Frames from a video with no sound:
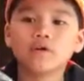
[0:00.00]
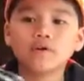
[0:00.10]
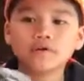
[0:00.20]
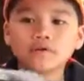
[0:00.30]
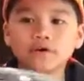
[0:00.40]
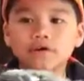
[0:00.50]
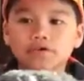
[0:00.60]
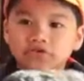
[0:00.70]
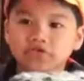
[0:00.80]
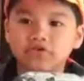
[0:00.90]
all in all,
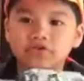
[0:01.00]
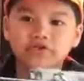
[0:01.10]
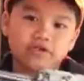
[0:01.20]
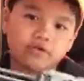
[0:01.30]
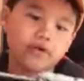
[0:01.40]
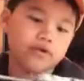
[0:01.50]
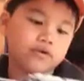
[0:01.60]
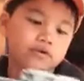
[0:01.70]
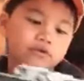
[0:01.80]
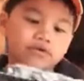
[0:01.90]
this is just a
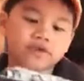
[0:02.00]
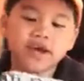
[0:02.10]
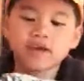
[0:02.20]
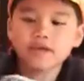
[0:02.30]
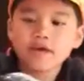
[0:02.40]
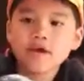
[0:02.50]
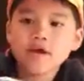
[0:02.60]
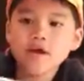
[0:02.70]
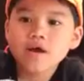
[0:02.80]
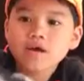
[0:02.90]
cool set.
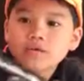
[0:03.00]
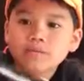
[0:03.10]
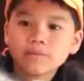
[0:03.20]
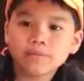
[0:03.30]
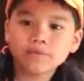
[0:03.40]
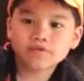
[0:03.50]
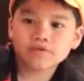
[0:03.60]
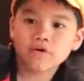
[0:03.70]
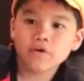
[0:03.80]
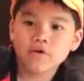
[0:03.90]

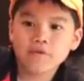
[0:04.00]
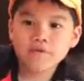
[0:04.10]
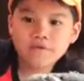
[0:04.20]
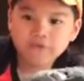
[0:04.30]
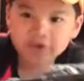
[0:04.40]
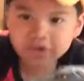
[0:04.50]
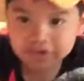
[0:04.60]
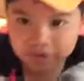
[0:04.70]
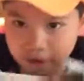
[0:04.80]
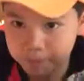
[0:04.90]
So
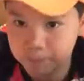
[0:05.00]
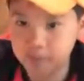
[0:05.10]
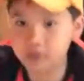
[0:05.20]
first up,